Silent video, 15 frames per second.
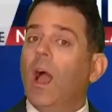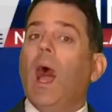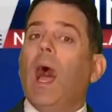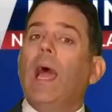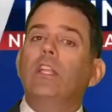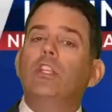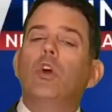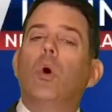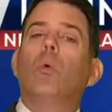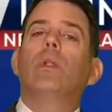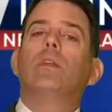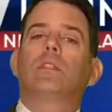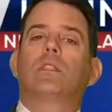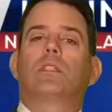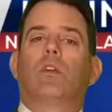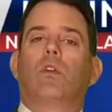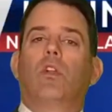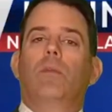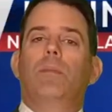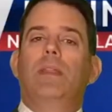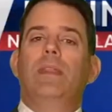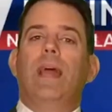I don't necessarily
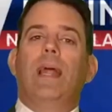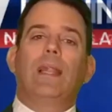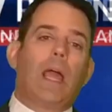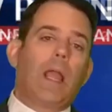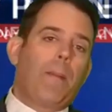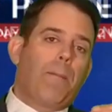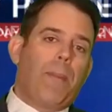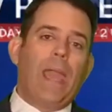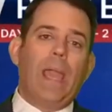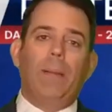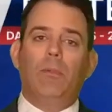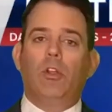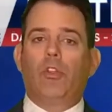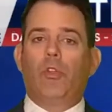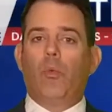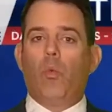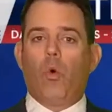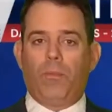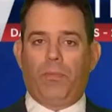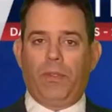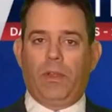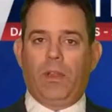mean that like, bam, look at the
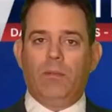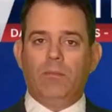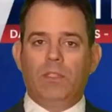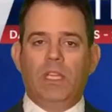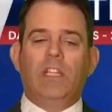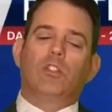warmth that comes in.